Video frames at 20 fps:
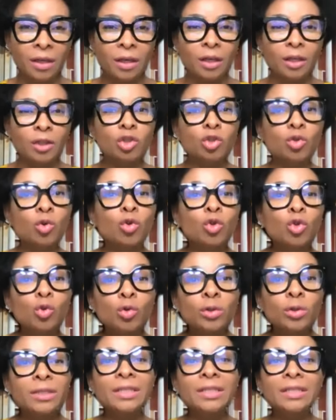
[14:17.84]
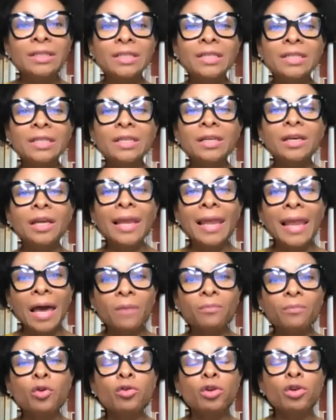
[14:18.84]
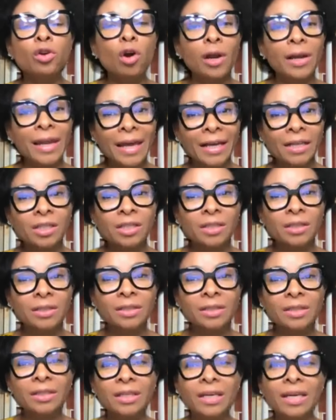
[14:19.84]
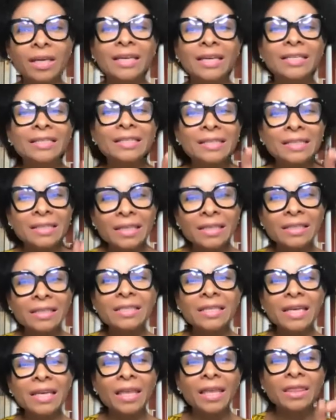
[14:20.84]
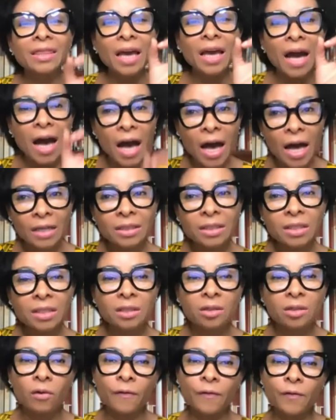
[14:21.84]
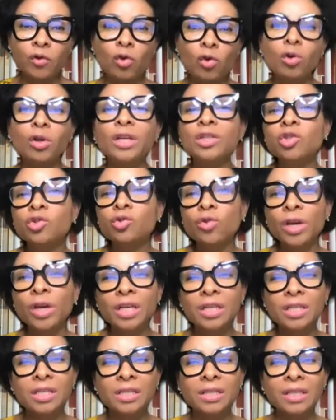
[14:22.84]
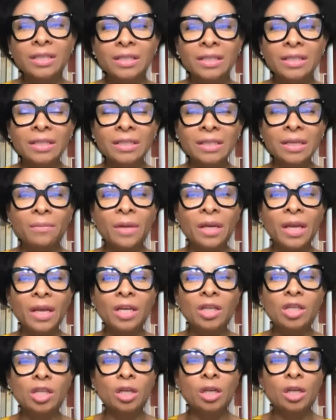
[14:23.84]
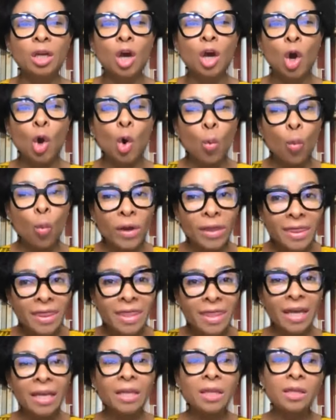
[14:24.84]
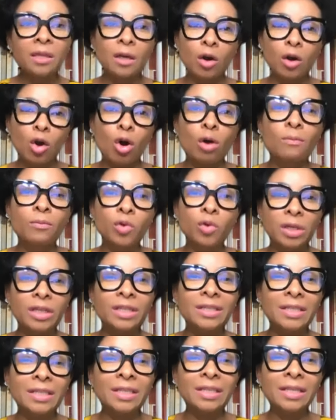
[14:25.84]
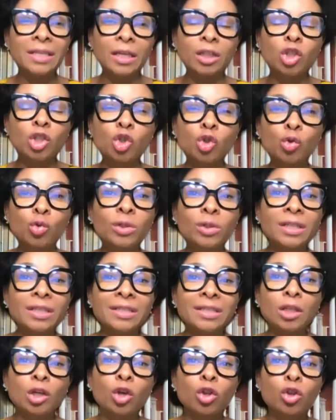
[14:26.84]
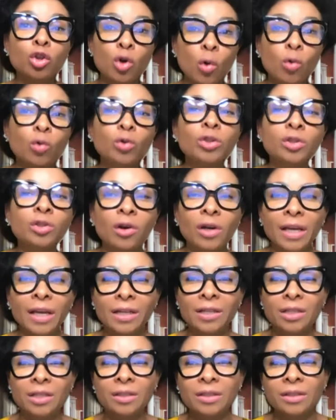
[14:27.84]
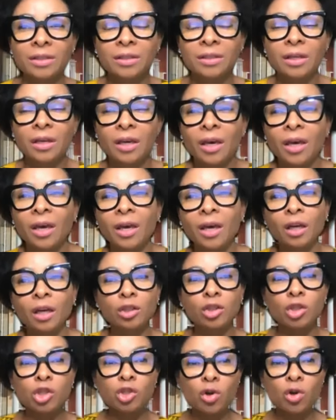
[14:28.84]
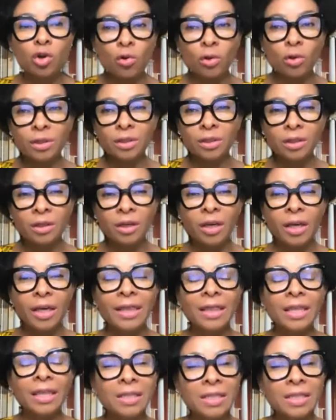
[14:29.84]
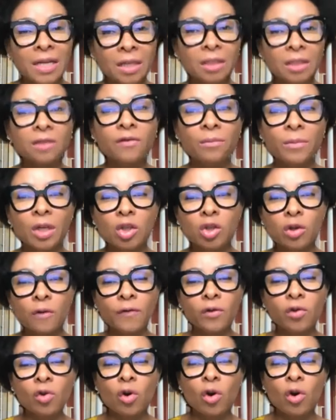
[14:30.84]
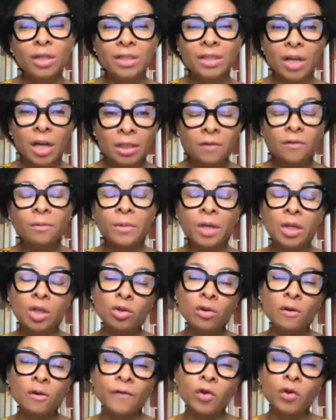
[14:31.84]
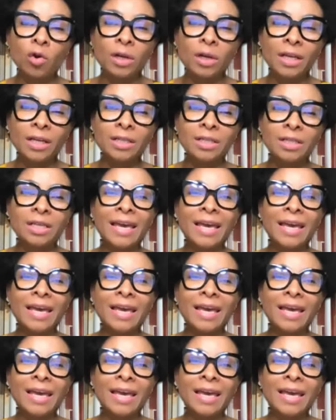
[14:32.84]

And so UCT library collections sit at the heart of knowledge creation and dissemination within the community that uses those collections. In short, the transformation of, no transformation of knowledge